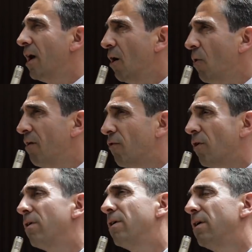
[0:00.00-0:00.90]

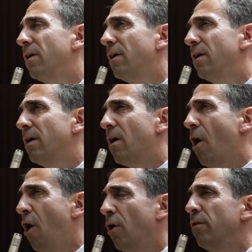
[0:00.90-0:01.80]
However,
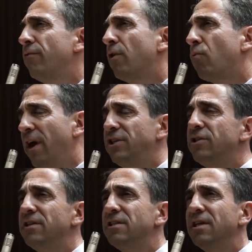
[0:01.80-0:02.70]
all of the
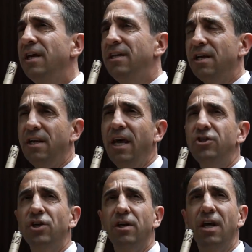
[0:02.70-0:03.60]
righteous
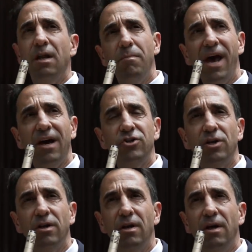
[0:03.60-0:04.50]
indignation and
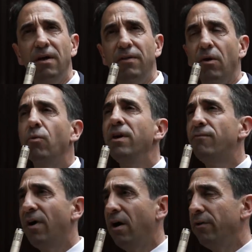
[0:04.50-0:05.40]
passion that we
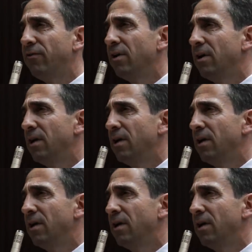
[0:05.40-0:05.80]
felt